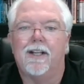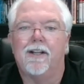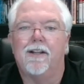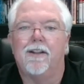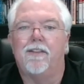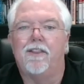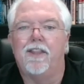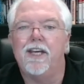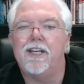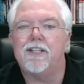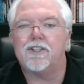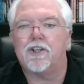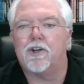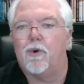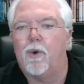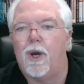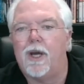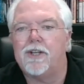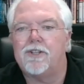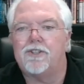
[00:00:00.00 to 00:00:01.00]
This
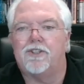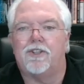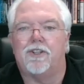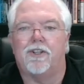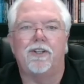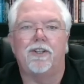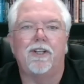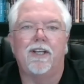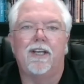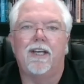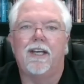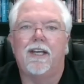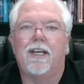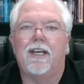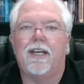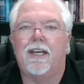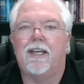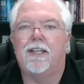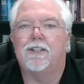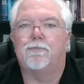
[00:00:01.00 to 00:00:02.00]
question
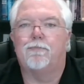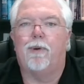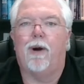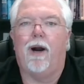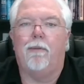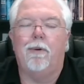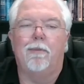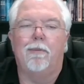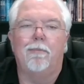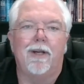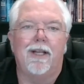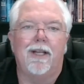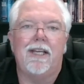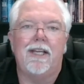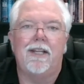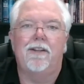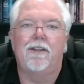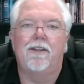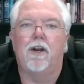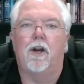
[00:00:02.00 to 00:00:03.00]
is
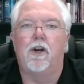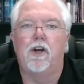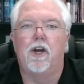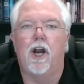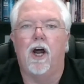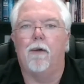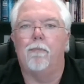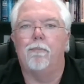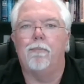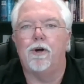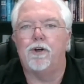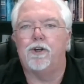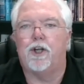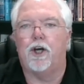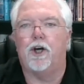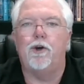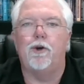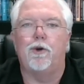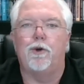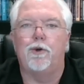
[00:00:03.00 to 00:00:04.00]
probably number
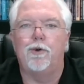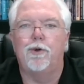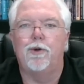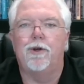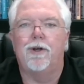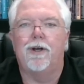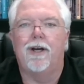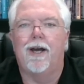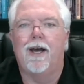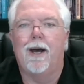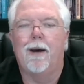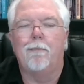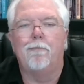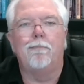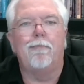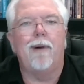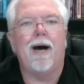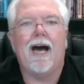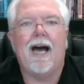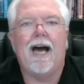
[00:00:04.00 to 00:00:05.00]
two
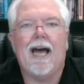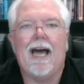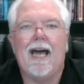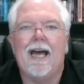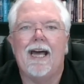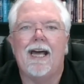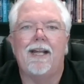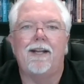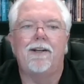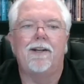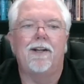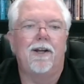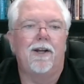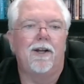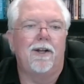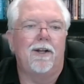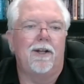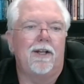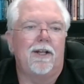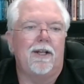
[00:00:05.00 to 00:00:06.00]
behind,
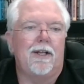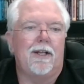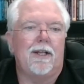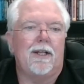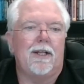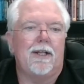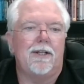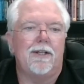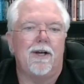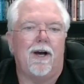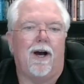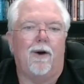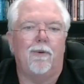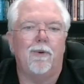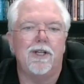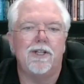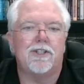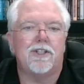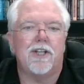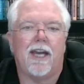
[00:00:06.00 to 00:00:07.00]

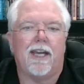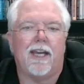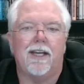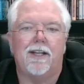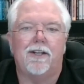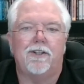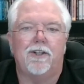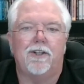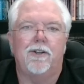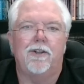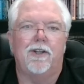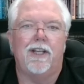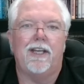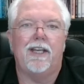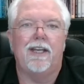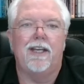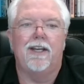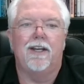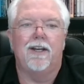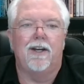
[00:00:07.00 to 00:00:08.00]
only second to
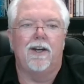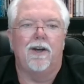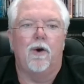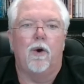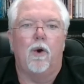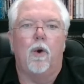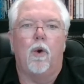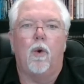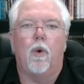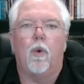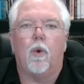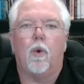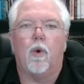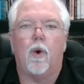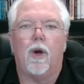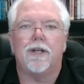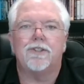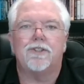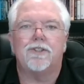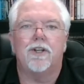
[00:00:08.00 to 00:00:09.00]
the
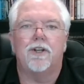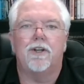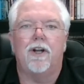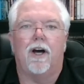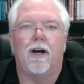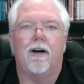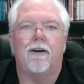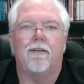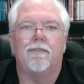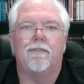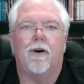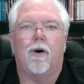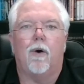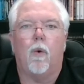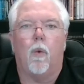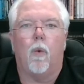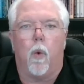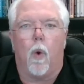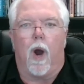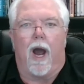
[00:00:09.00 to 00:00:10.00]
question of
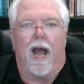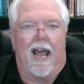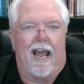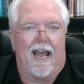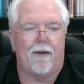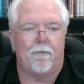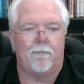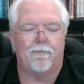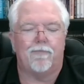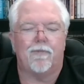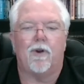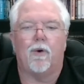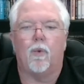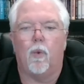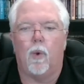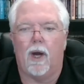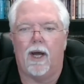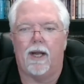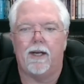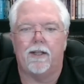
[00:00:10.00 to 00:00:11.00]
why or
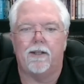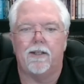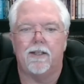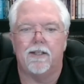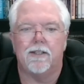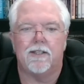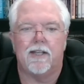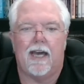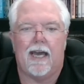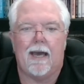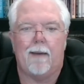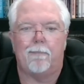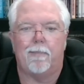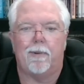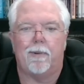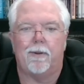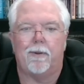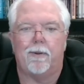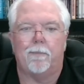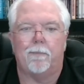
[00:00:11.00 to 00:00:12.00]
why did this
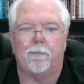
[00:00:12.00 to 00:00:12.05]
happen.